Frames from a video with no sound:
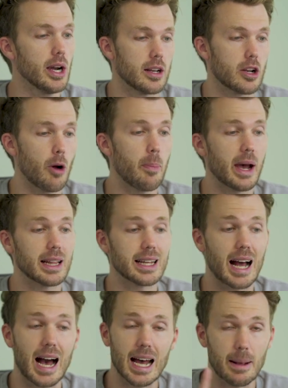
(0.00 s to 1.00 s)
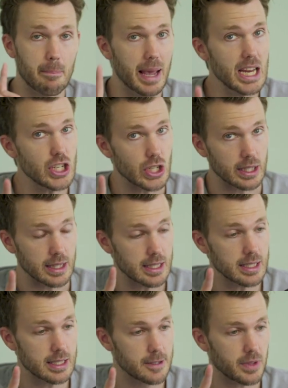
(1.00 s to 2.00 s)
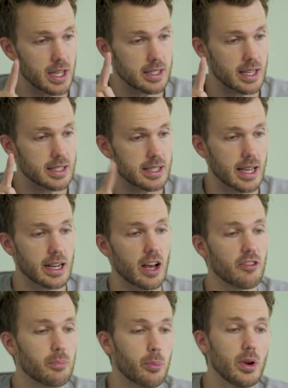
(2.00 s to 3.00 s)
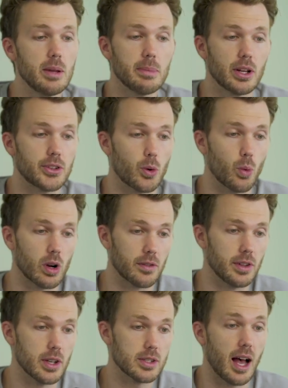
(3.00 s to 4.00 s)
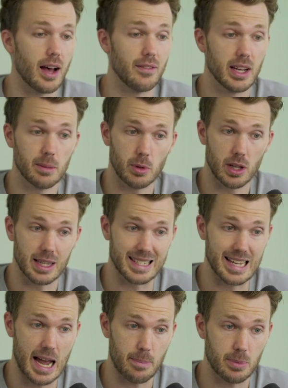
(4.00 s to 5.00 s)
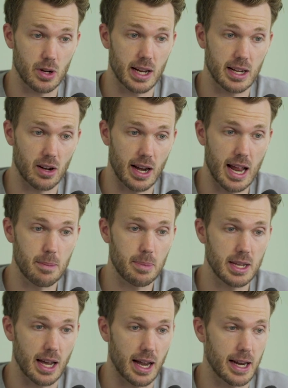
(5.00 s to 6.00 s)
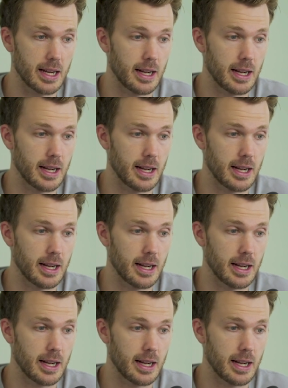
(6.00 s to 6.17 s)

Copilot Automations is a set of pre-built workflows available on Zapier and our API